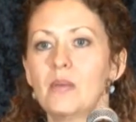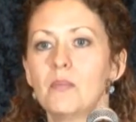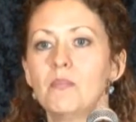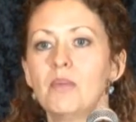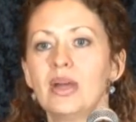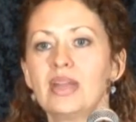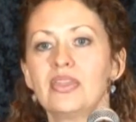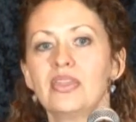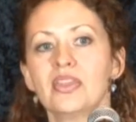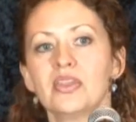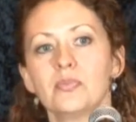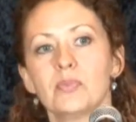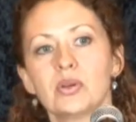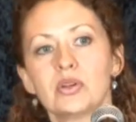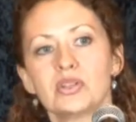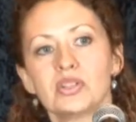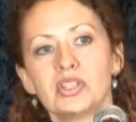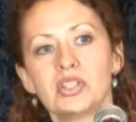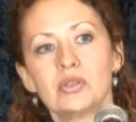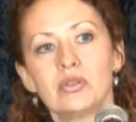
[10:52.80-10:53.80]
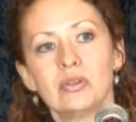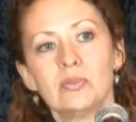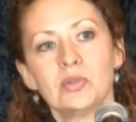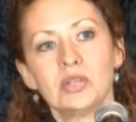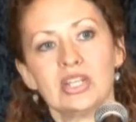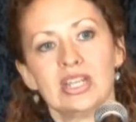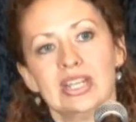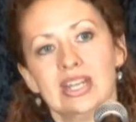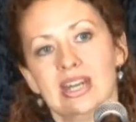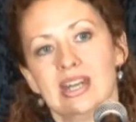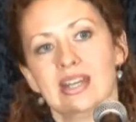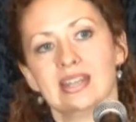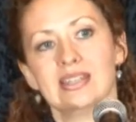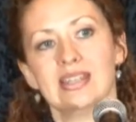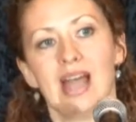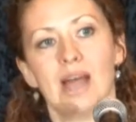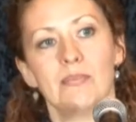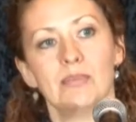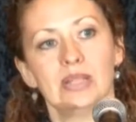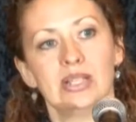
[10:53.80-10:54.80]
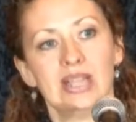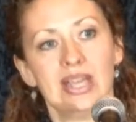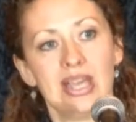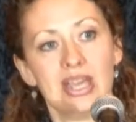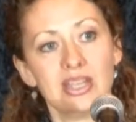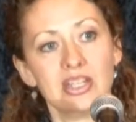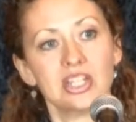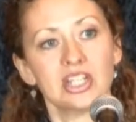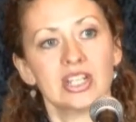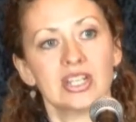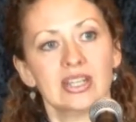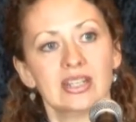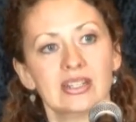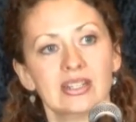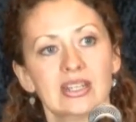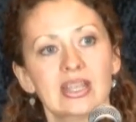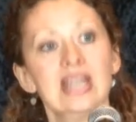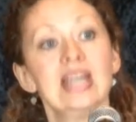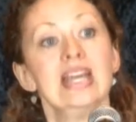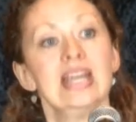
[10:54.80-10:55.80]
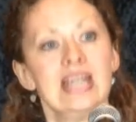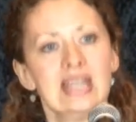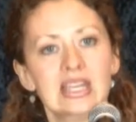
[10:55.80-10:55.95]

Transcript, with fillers: But the prescription and its application